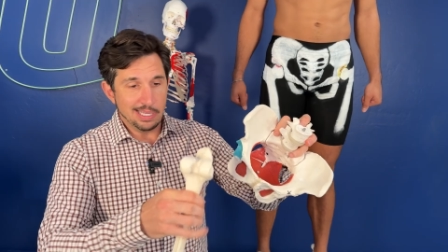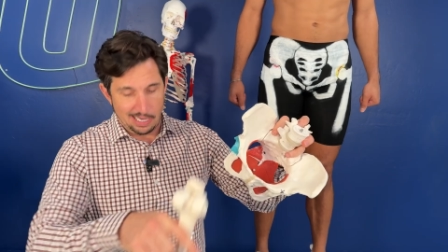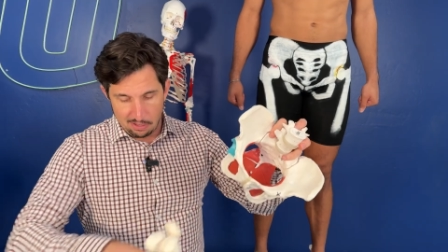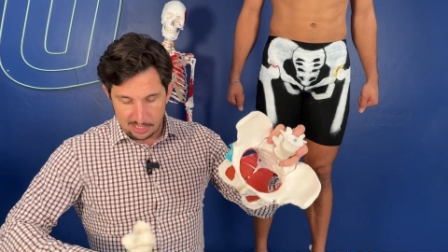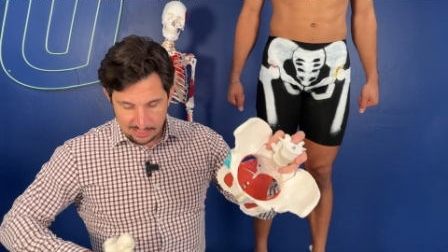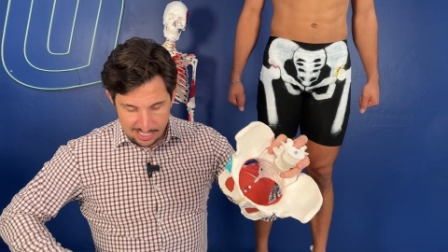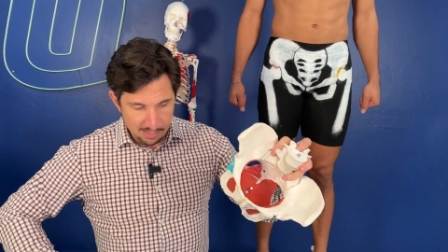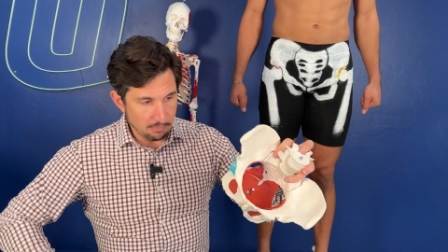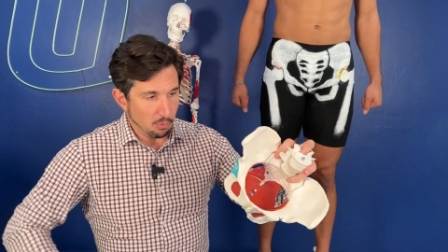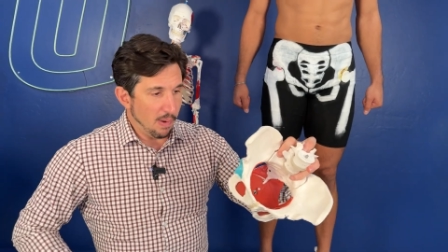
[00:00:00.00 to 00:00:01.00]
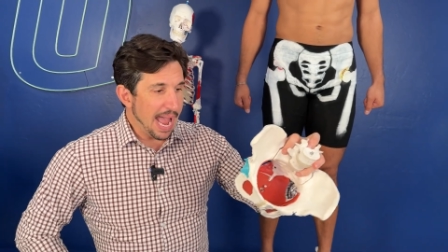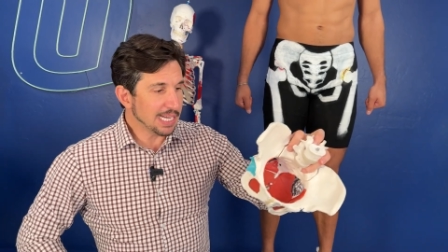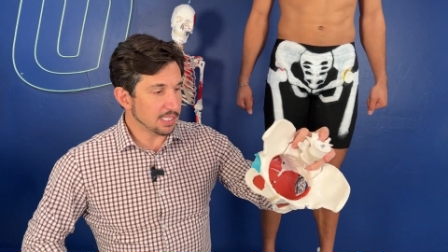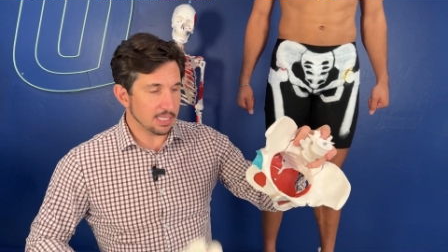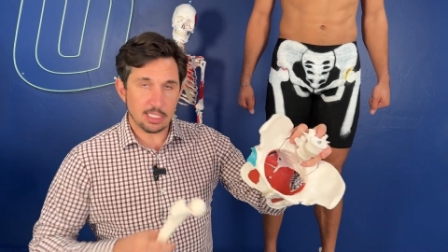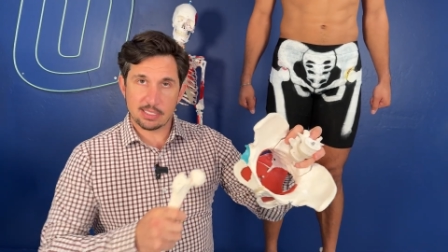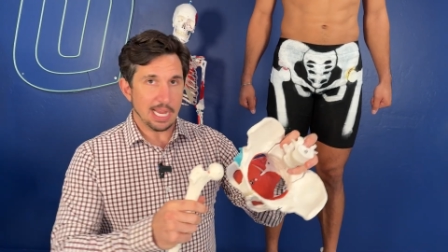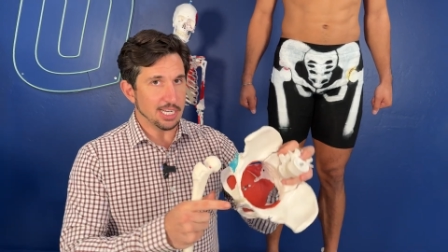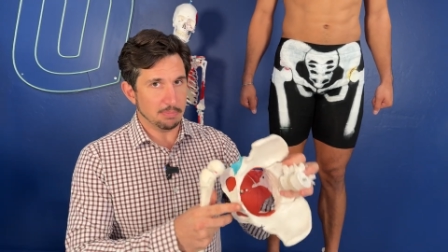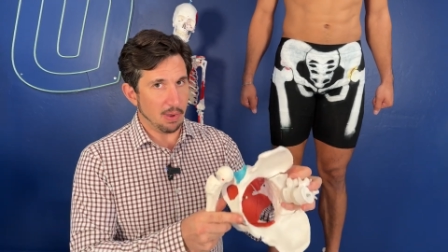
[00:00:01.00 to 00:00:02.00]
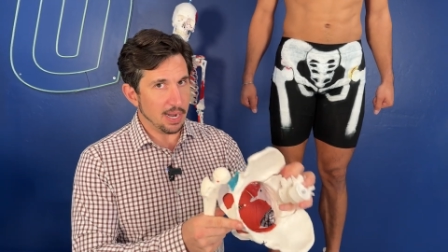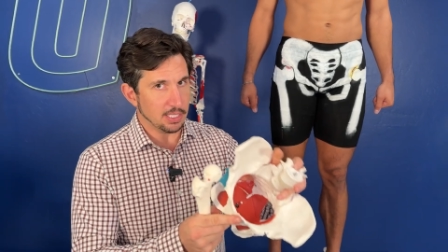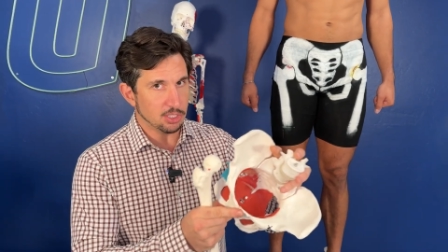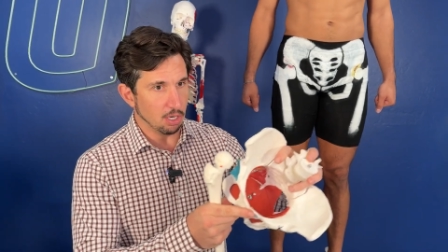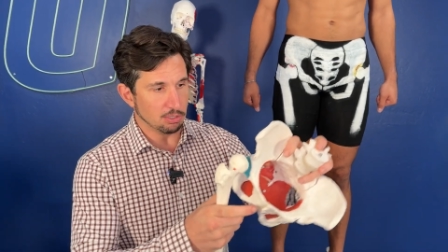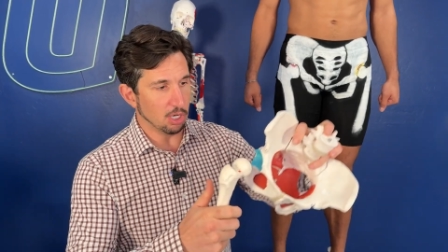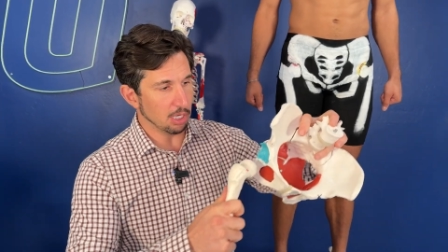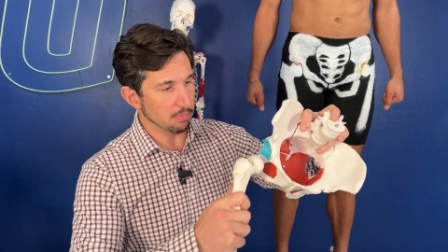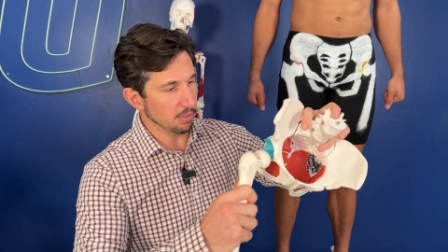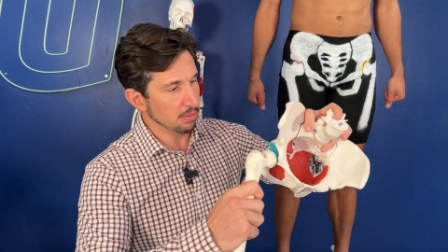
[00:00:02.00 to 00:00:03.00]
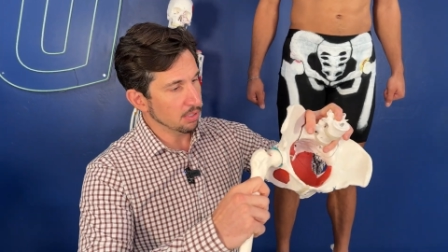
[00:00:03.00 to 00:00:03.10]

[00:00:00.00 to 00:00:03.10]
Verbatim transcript: You know, this thing whacks it. This guy's your body's so durable.